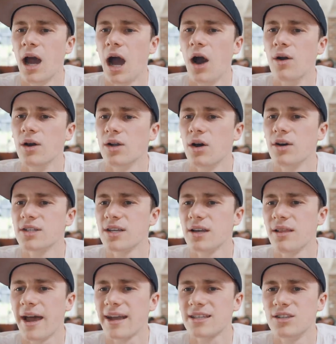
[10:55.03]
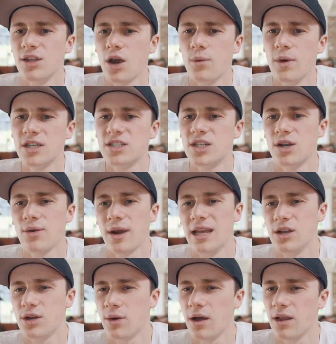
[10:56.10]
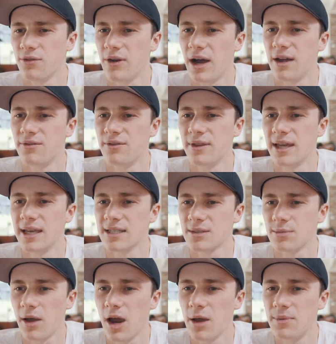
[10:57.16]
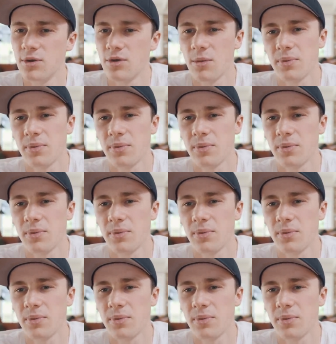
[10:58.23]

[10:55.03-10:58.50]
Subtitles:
I would also like to know which degree you qualified for this. Hope you